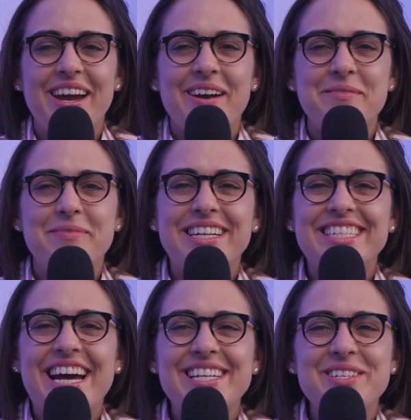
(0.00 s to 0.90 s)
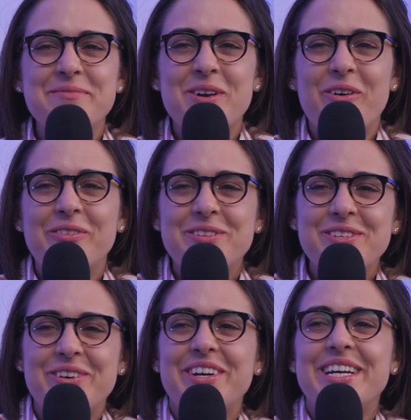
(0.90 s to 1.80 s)
my dad told me all these
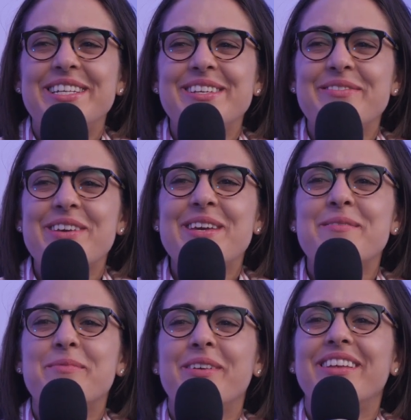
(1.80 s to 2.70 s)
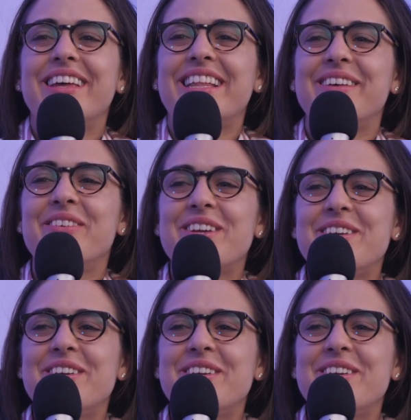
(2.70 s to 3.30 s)
stories of him like living in